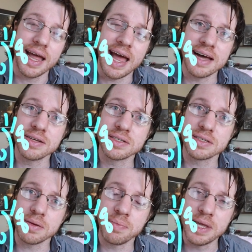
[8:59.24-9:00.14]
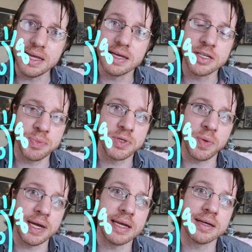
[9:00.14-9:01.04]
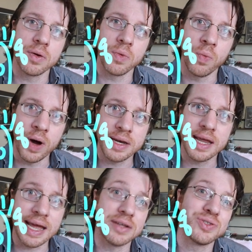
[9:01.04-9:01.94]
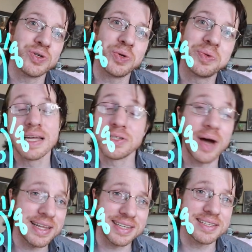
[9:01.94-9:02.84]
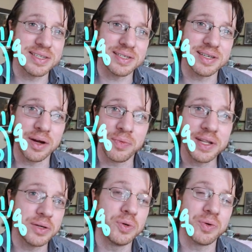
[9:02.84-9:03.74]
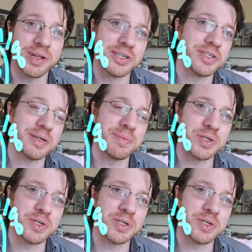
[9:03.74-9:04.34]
as p is between 1 and 2. And so I think this is a really cool relationship